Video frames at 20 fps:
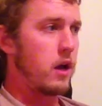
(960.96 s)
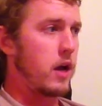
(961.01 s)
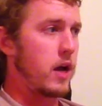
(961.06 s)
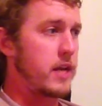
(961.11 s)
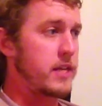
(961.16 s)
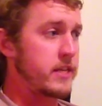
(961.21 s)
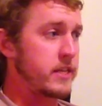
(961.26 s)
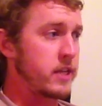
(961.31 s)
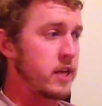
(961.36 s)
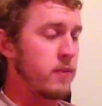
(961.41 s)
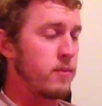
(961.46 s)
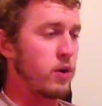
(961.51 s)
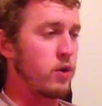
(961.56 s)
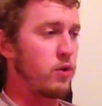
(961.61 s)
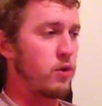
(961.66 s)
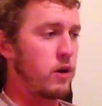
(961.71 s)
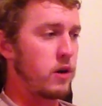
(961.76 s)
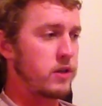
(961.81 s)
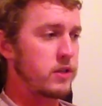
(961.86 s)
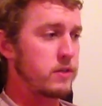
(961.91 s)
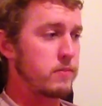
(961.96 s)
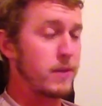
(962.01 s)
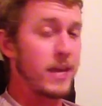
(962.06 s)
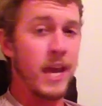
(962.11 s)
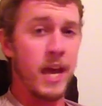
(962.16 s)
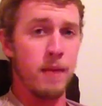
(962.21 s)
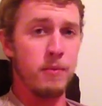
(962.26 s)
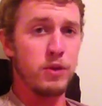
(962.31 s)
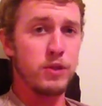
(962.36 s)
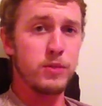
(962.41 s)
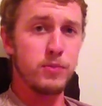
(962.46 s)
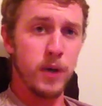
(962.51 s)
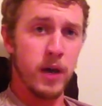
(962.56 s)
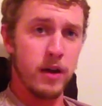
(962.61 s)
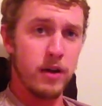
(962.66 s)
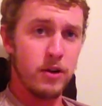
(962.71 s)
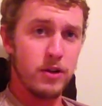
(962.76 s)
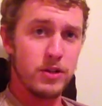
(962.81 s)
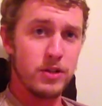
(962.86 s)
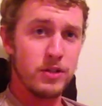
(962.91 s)
I did come across some camel
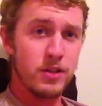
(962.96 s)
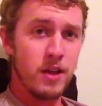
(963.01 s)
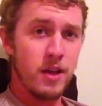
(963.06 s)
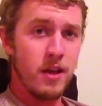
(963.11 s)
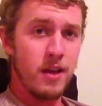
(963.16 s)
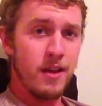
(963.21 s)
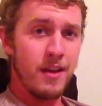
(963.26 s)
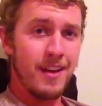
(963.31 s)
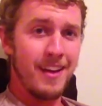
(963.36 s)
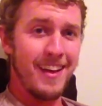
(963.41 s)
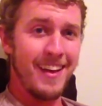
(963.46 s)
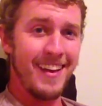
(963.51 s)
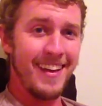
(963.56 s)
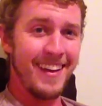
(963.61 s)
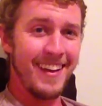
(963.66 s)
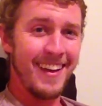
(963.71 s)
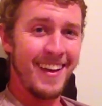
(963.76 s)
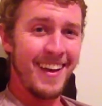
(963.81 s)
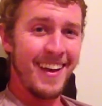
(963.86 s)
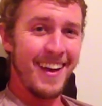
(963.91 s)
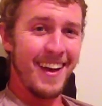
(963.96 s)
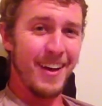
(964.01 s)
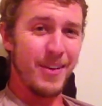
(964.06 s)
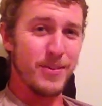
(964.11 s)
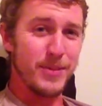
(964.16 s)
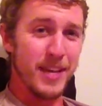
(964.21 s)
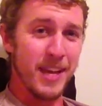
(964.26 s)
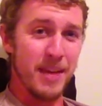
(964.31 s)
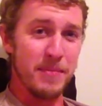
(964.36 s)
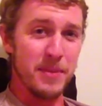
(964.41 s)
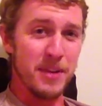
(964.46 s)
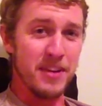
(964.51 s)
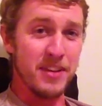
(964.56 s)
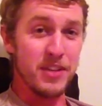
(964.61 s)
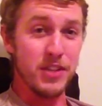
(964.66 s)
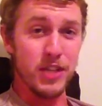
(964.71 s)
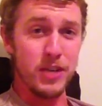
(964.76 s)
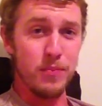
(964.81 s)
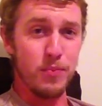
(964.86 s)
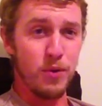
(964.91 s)
spiders. I was camped on a
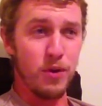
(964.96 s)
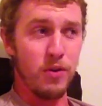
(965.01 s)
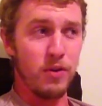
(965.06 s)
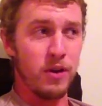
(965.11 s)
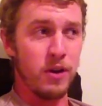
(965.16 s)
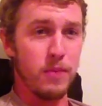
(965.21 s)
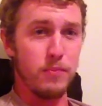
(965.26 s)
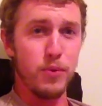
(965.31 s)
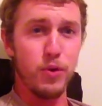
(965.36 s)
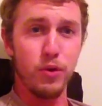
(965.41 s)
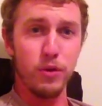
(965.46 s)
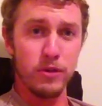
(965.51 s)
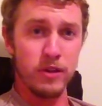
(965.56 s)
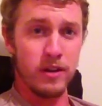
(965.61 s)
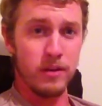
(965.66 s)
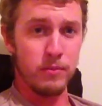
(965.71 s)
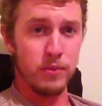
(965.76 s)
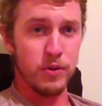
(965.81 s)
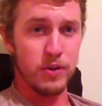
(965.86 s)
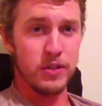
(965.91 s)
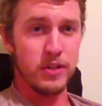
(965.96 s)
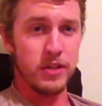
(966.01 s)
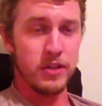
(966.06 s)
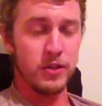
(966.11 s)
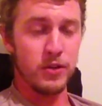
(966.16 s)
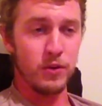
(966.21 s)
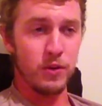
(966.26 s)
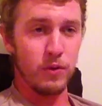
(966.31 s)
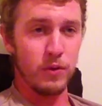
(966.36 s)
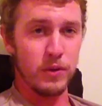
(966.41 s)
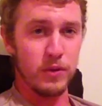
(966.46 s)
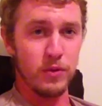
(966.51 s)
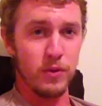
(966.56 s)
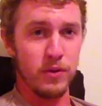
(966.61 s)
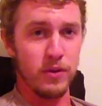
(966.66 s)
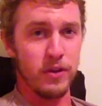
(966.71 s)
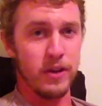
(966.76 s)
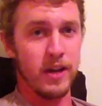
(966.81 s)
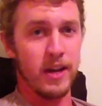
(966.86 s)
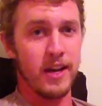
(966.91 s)
Jeep road on a poodle dog bush detour with 2
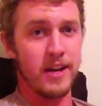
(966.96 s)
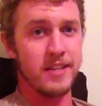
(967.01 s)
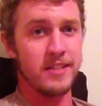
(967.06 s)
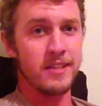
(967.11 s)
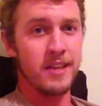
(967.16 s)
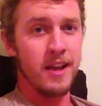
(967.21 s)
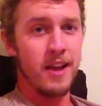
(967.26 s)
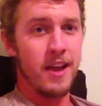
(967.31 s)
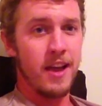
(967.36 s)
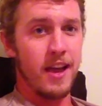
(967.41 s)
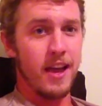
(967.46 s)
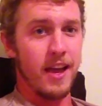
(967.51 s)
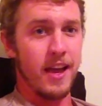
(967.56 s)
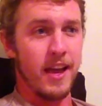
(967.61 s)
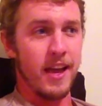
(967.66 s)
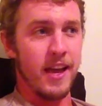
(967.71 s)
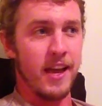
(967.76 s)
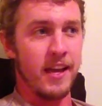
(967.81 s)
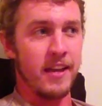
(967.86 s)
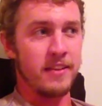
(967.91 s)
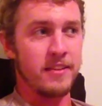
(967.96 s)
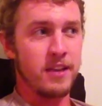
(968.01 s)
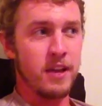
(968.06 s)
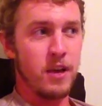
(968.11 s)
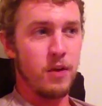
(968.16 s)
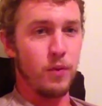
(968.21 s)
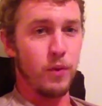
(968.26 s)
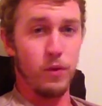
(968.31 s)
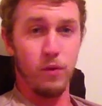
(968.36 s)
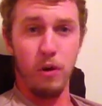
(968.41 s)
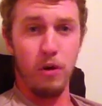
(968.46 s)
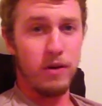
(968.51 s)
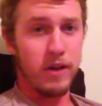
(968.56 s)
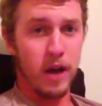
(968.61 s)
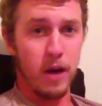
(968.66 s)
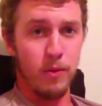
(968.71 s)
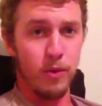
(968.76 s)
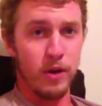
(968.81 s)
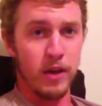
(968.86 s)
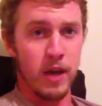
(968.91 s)
other guys, and we were all
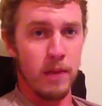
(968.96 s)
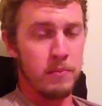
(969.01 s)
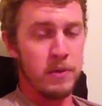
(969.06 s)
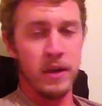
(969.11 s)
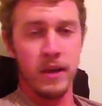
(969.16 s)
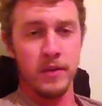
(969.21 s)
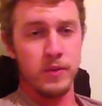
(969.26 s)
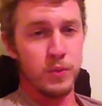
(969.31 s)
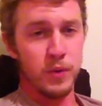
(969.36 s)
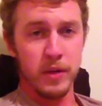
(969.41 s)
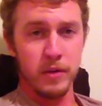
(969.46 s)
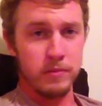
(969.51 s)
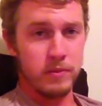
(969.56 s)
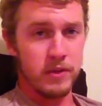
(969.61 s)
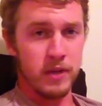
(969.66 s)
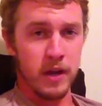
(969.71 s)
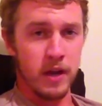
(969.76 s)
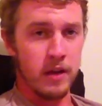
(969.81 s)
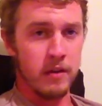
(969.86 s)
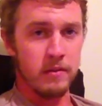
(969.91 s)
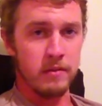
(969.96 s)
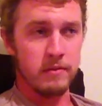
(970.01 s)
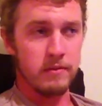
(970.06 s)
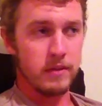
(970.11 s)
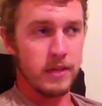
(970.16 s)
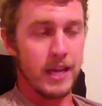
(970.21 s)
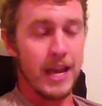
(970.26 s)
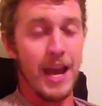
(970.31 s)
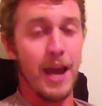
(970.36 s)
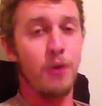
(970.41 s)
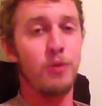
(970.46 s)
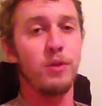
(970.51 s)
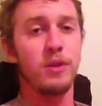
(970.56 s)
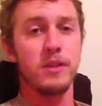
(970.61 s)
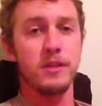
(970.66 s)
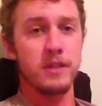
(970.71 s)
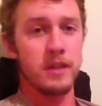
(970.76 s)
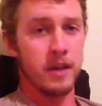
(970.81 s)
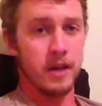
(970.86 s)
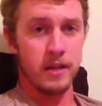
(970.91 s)
cowboy camping, as we'd done
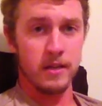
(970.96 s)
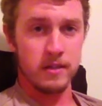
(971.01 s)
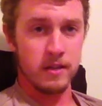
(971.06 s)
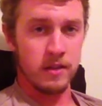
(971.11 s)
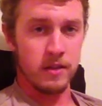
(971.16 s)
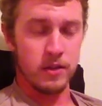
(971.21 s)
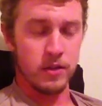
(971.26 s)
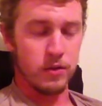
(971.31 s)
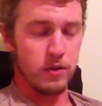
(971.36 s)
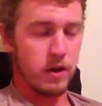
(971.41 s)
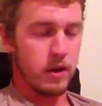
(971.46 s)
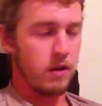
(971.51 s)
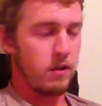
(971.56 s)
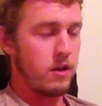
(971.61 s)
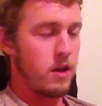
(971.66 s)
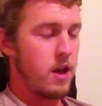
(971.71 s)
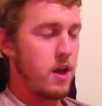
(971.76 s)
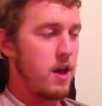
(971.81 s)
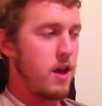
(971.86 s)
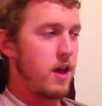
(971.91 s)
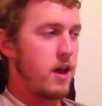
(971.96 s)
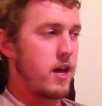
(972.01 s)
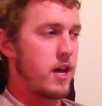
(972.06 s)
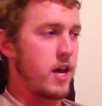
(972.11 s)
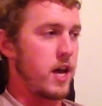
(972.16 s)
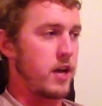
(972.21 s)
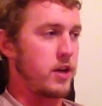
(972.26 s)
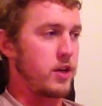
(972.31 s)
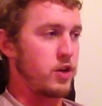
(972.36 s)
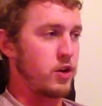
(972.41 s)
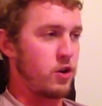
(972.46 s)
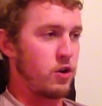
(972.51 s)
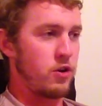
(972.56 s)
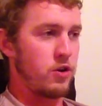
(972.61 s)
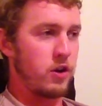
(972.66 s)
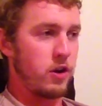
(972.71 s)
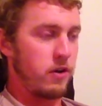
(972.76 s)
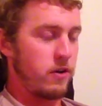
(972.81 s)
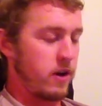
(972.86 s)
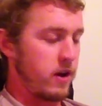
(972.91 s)
countless nights on the trail. I turned
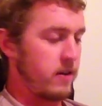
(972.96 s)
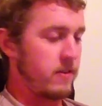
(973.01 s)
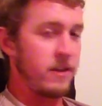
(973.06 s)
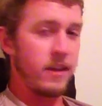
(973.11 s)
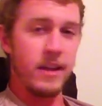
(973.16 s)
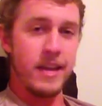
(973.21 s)
over, I